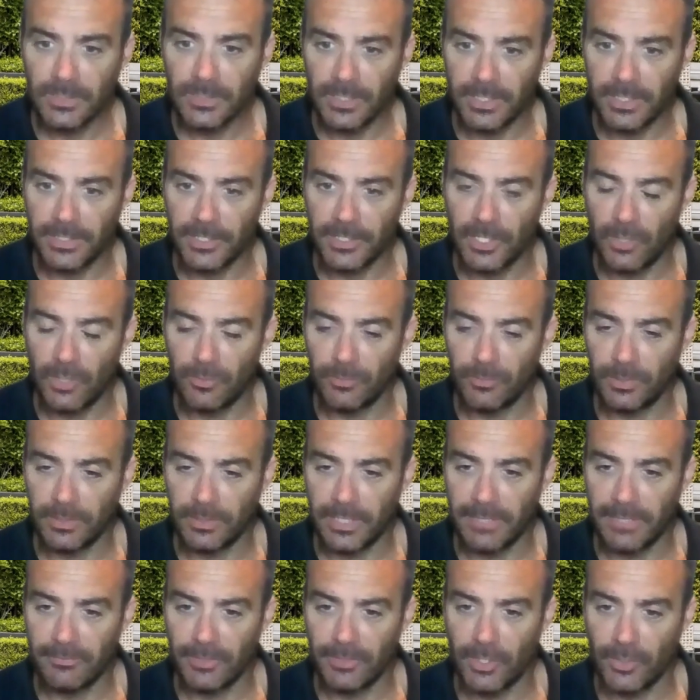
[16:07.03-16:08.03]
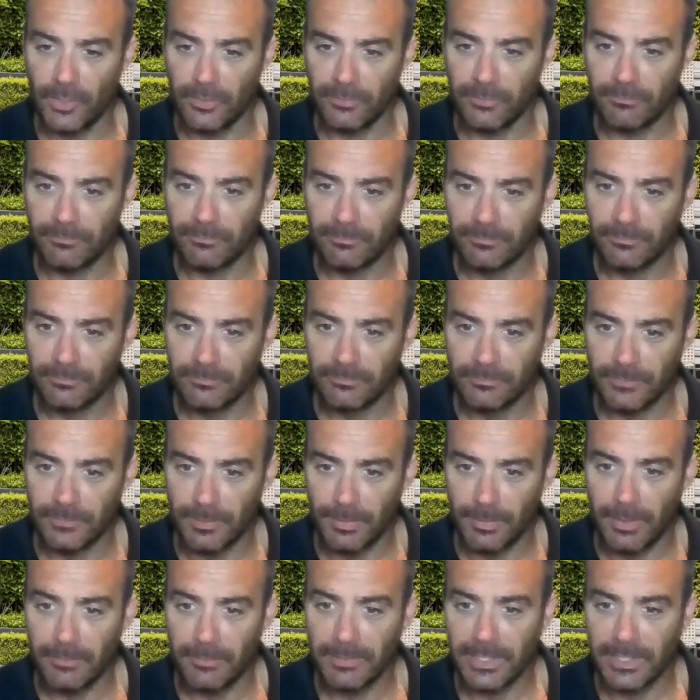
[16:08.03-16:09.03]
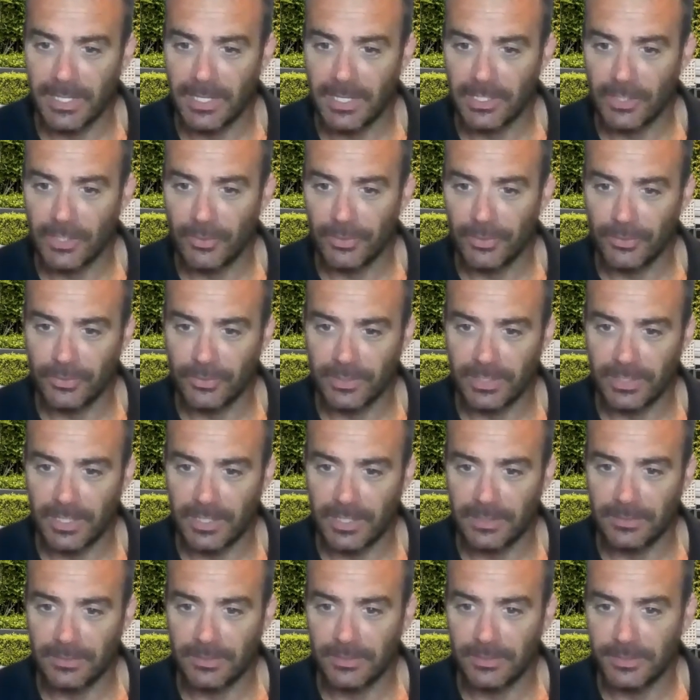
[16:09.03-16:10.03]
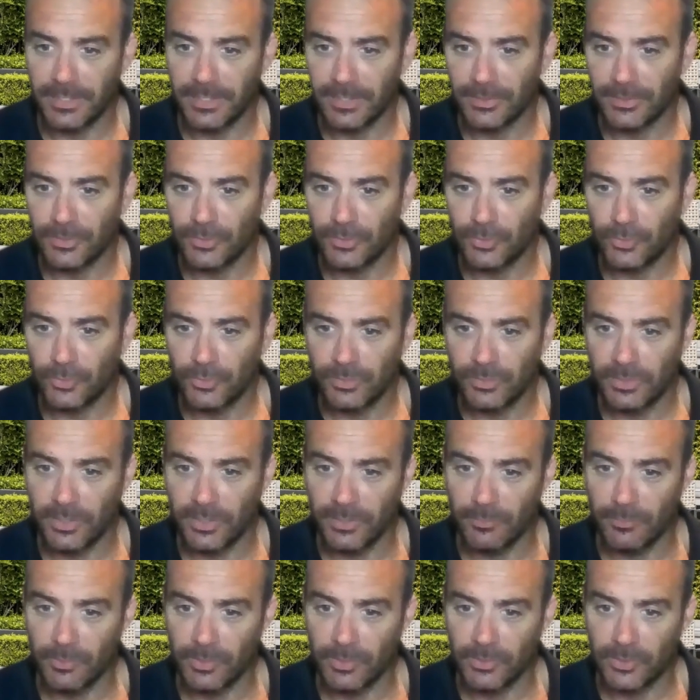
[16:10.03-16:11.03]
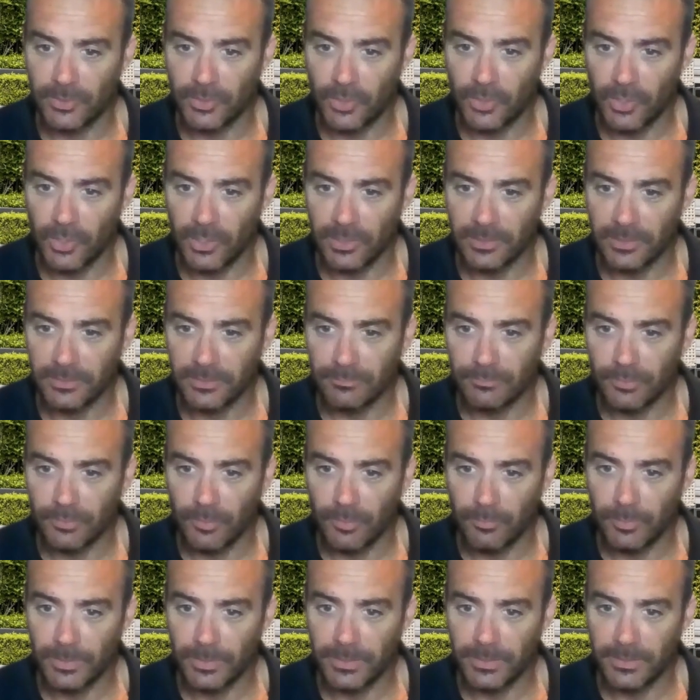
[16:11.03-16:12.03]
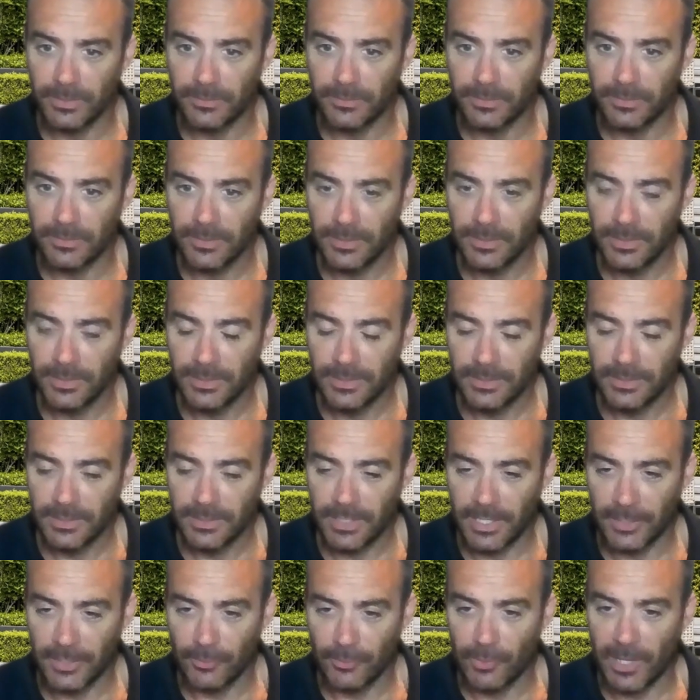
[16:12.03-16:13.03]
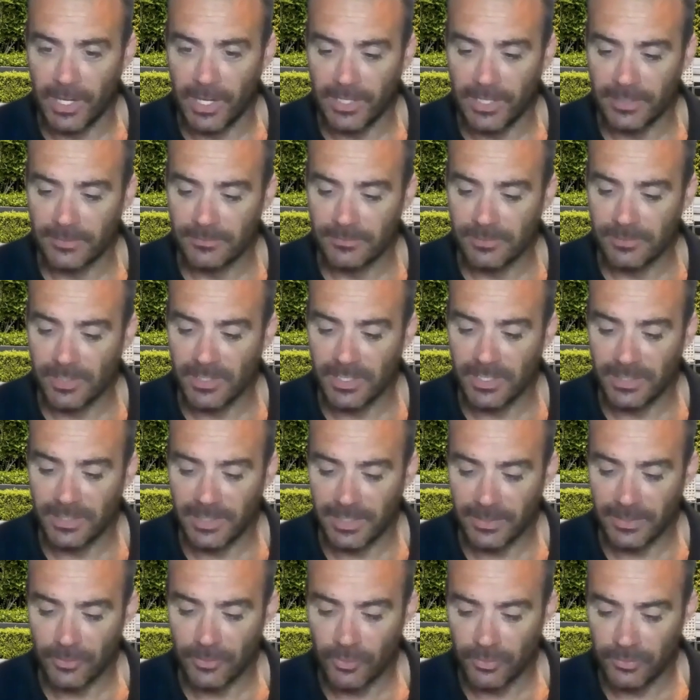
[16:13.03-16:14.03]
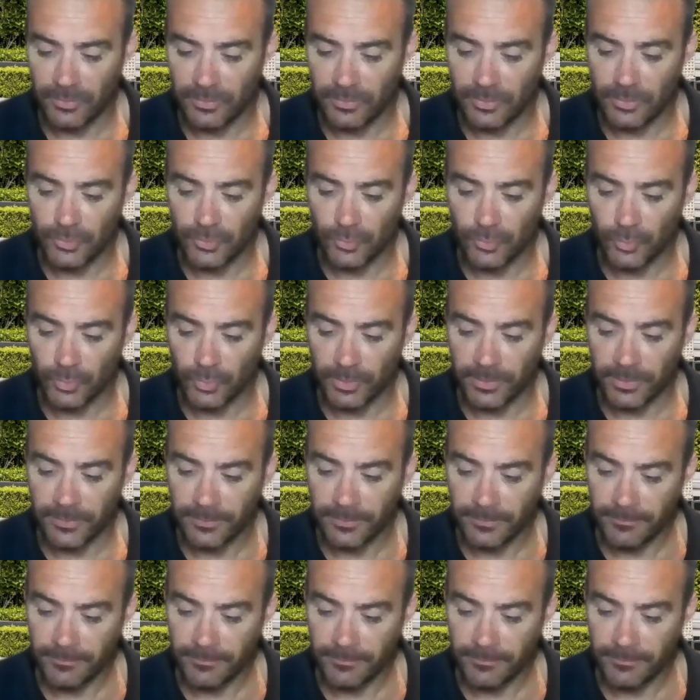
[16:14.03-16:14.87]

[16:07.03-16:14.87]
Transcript: you don't want, even though the public aren't going on the garden, the judges do. So you want to tile it properly and grout it. So then they kind of destroyed.